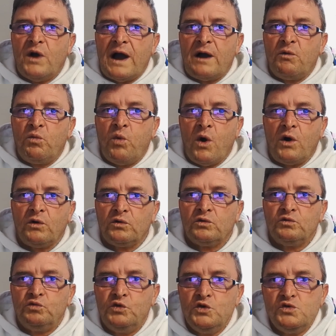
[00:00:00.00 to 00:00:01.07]
what
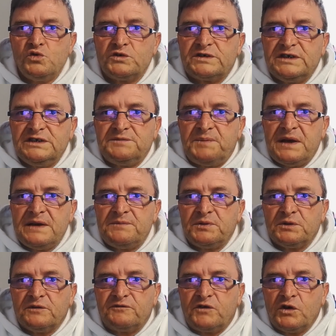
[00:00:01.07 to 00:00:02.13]
rules these
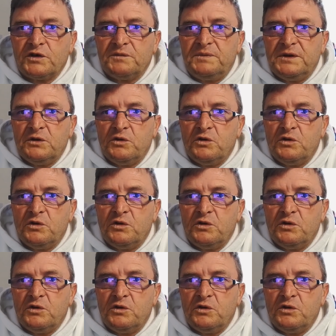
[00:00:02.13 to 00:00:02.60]
people have got to be